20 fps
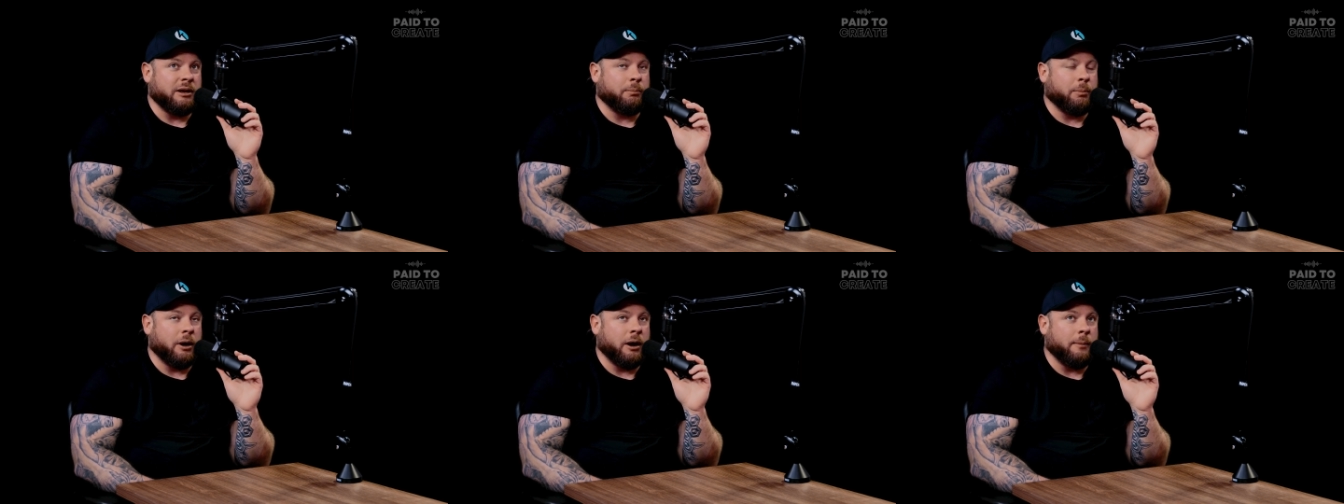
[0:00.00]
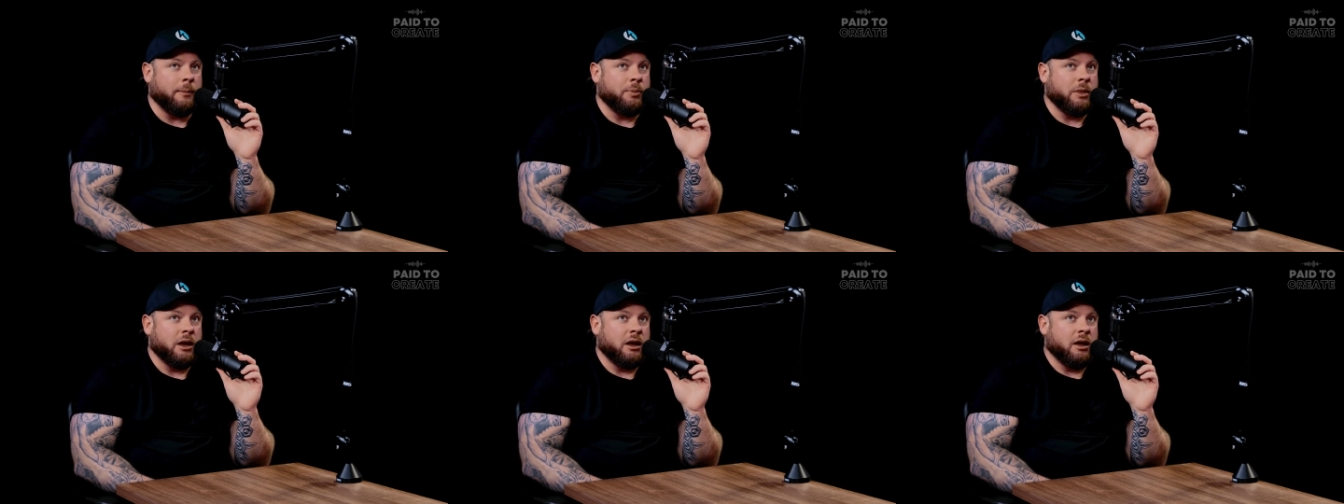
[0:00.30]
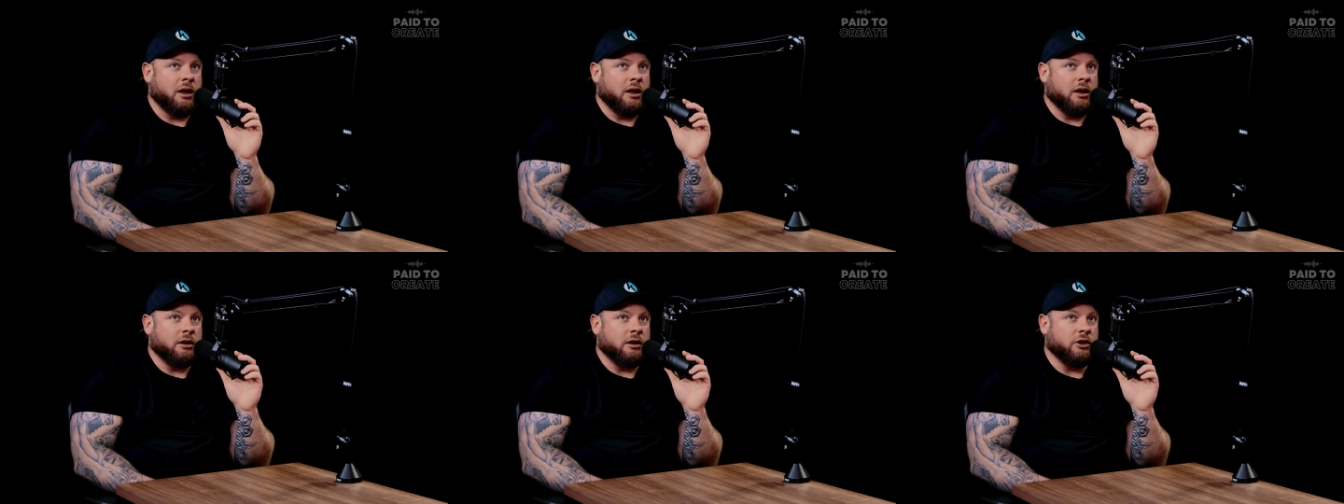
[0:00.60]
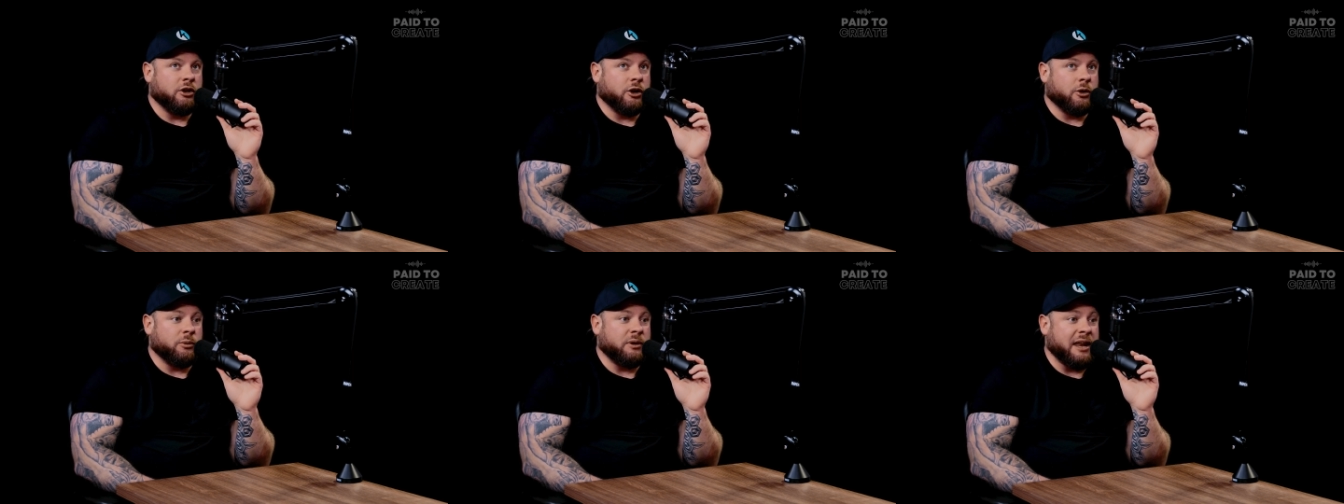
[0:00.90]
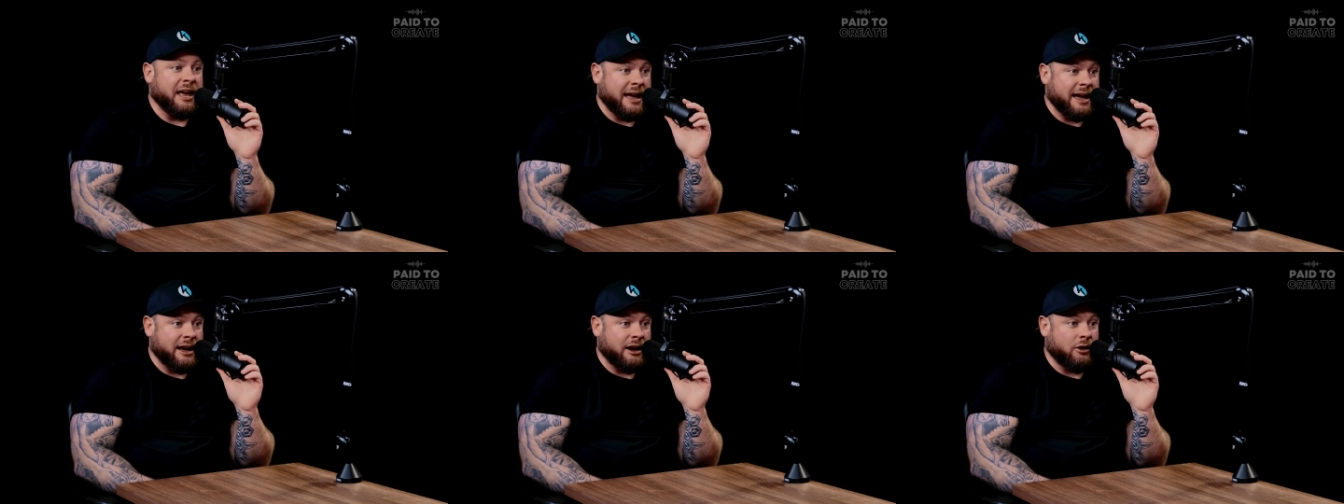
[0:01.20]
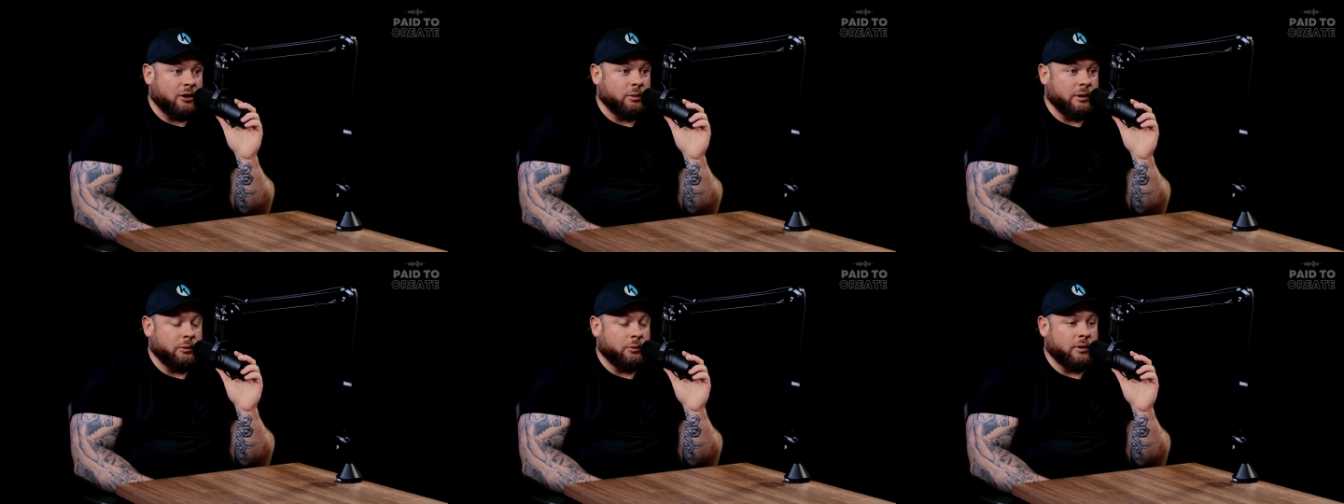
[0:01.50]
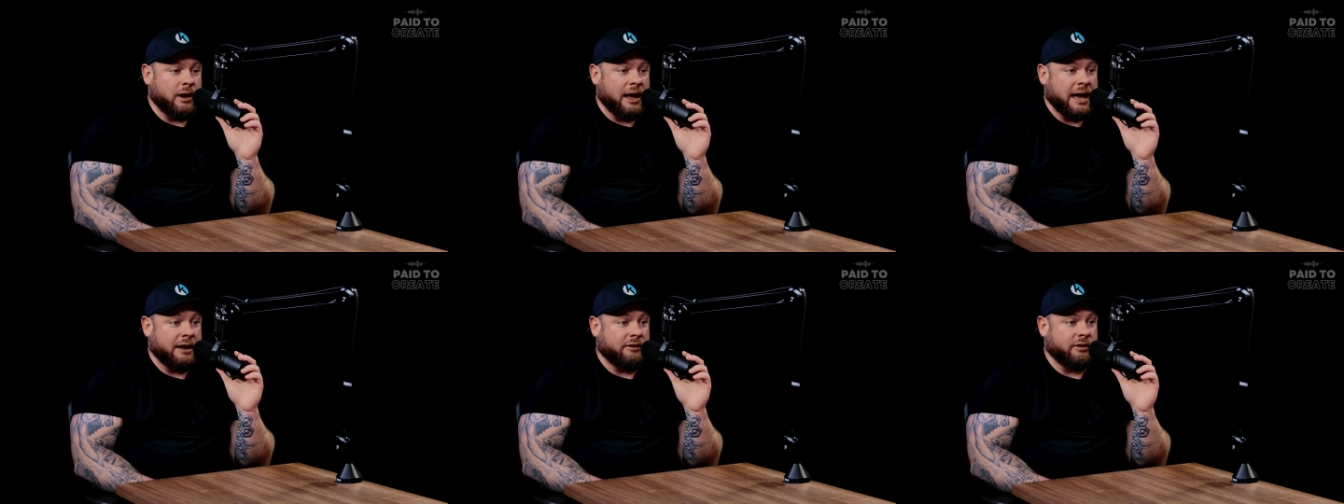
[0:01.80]
But you know, now
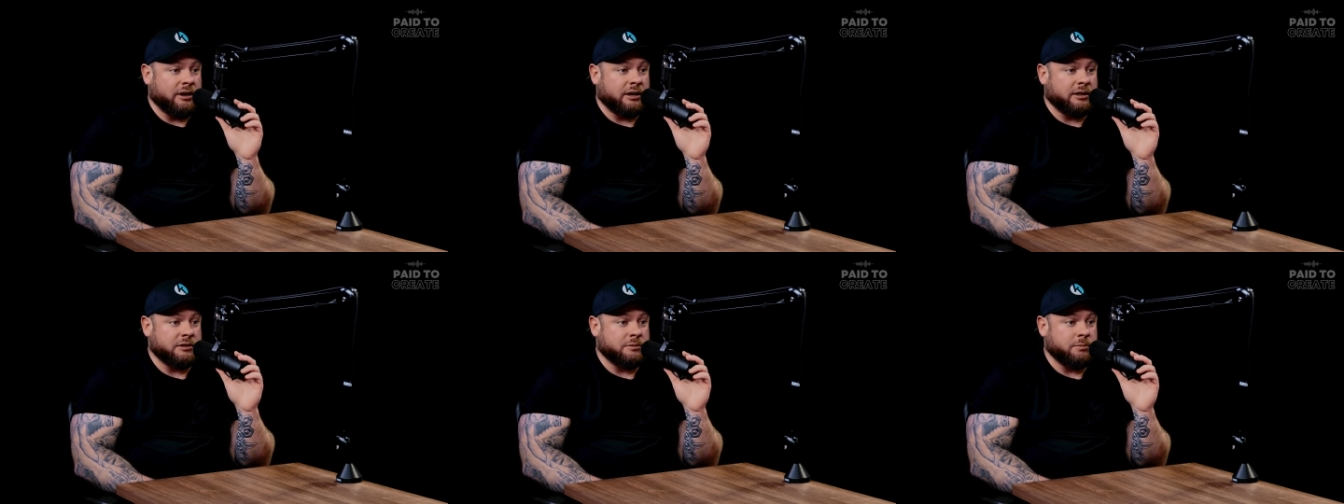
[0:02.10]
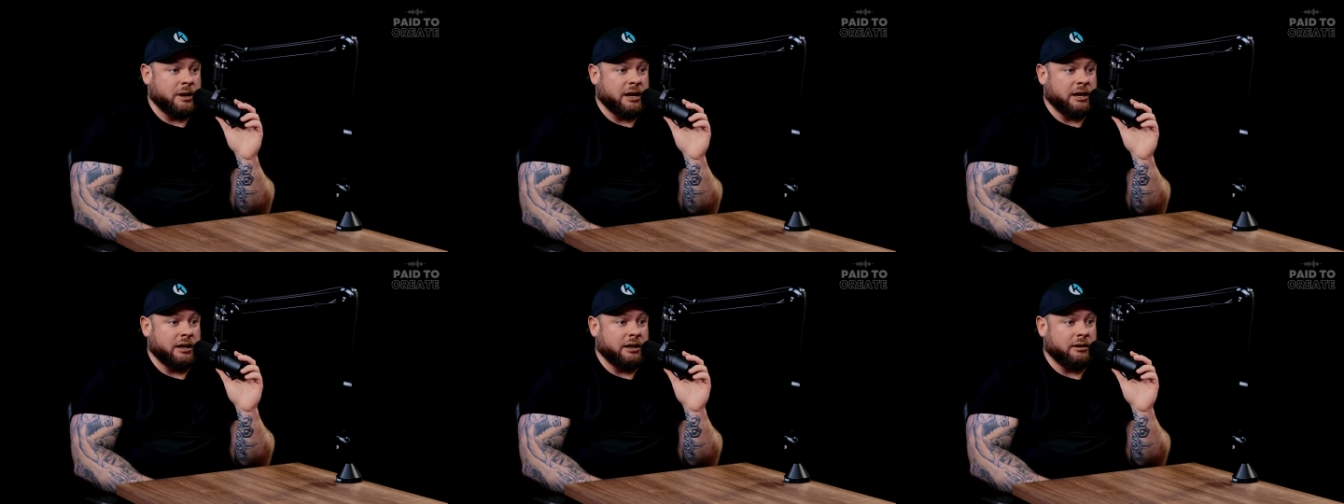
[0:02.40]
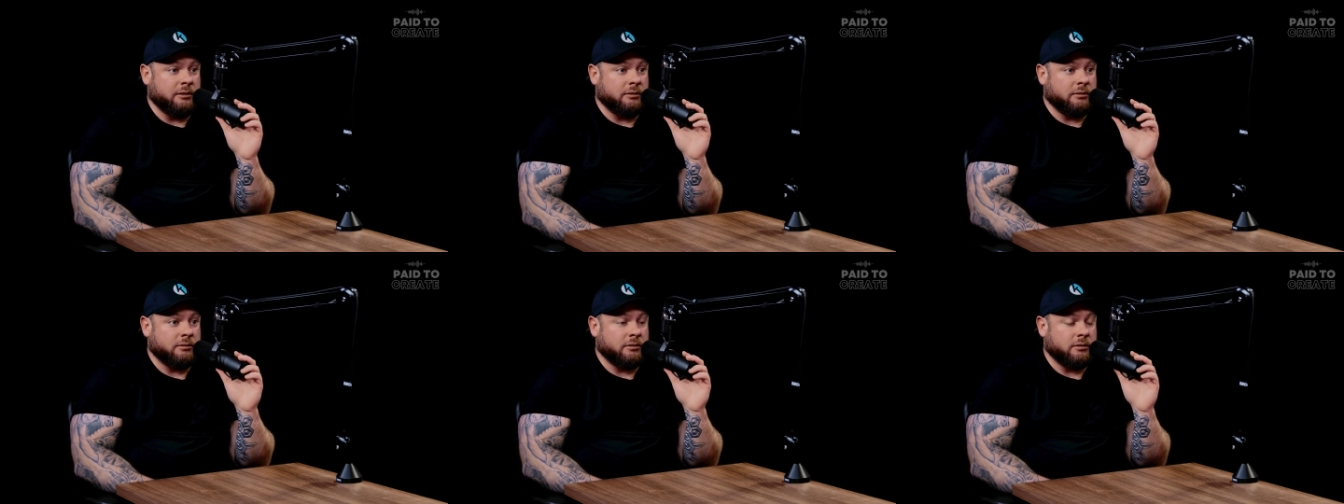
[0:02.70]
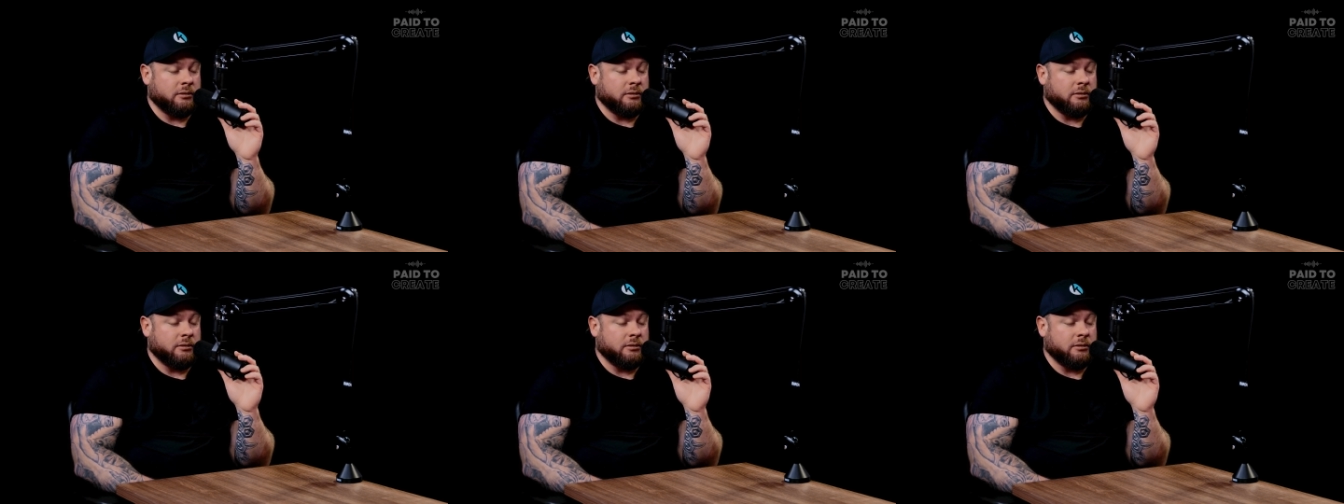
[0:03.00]
having as many